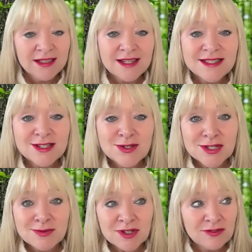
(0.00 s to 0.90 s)
There's still
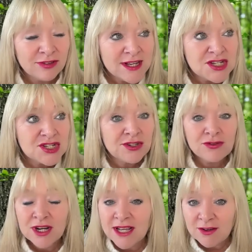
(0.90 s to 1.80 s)
some
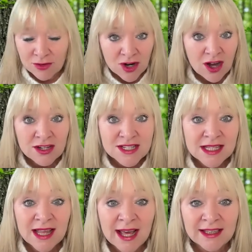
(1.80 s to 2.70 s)
conflation
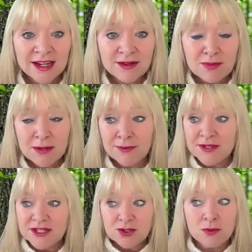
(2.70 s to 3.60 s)
regarding that. There are people
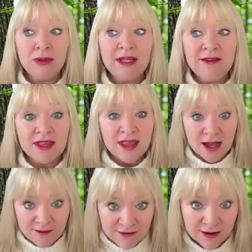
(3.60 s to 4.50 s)
that still believe that they
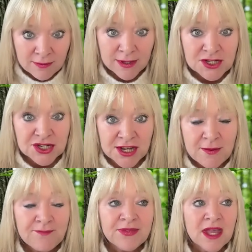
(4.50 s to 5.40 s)
are very much here.